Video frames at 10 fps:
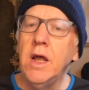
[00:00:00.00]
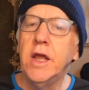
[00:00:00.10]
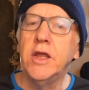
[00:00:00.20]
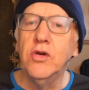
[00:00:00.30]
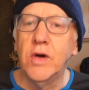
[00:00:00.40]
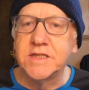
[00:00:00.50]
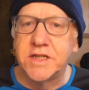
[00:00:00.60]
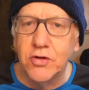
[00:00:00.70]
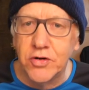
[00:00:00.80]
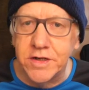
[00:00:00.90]
you as
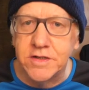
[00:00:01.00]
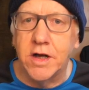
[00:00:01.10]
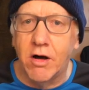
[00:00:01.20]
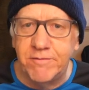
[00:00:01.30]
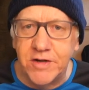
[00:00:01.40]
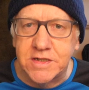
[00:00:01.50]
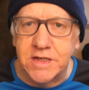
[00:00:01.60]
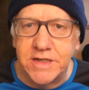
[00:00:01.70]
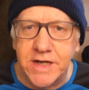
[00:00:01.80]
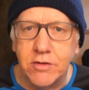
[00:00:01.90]
the audience
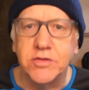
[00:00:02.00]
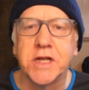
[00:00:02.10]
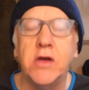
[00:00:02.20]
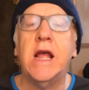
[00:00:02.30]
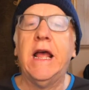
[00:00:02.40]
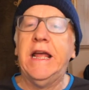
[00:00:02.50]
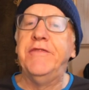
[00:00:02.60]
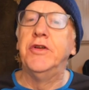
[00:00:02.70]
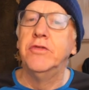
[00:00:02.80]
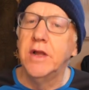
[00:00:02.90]
obviously don't. So
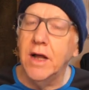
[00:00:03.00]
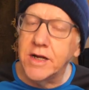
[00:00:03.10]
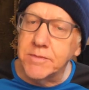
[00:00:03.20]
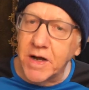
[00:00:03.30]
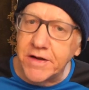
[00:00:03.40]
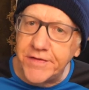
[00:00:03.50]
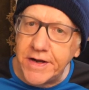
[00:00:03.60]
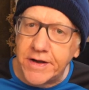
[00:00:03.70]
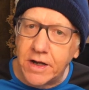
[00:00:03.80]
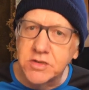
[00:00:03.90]
if you like my
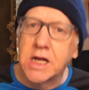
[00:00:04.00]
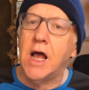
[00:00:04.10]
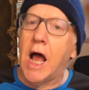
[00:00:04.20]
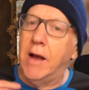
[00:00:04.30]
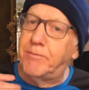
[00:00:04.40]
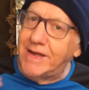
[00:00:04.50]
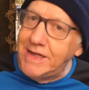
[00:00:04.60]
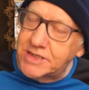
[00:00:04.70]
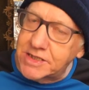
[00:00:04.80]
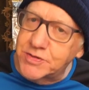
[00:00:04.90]
videos,
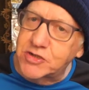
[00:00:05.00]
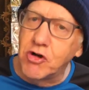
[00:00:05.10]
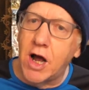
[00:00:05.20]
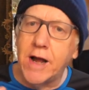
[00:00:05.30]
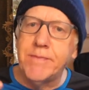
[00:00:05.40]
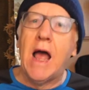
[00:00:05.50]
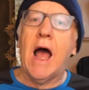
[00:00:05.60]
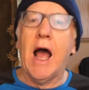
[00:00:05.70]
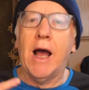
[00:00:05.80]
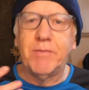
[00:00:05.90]
please subscribe,
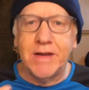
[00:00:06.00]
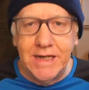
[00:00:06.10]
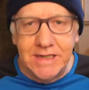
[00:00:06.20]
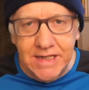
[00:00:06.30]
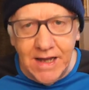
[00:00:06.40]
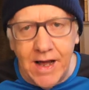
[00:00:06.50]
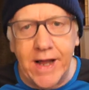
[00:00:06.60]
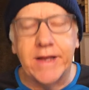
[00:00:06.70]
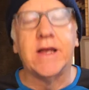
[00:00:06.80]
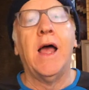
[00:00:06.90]
please
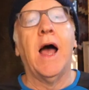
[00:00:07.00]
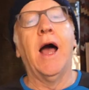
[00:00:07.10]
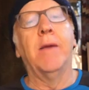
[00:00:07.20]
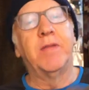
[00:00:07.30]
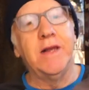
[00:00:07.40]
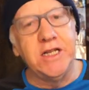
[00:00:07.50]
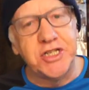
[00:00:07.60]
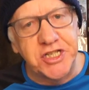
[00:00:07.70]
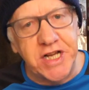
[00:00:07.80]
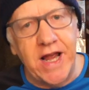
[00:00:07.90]
like, please
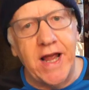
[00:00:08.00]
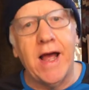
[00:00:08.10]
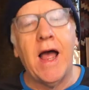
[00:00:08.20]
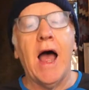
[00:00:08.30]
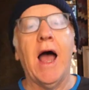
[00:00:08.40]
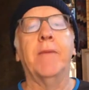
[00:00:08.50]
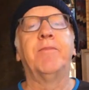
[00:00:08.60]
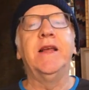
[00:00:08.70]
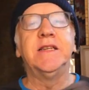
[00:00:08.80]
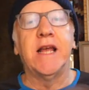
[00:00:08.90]
share,
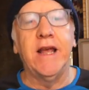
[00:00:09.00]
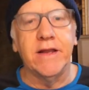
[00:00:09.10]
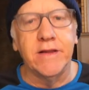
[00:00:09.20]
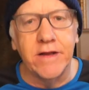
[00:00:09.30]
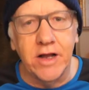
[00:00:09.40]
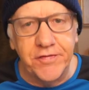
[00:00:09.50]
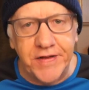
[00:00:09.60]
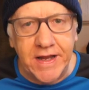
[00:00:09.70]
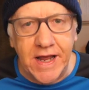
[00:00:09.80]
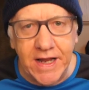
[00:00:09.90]
please hit the
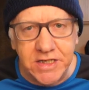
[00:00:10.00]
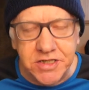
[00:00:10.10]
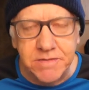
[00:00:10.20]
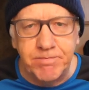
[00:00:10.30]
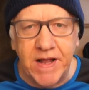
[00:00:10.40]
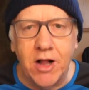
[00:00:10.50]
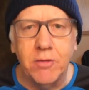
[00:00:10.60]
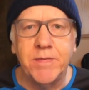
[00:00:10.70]
notification bell,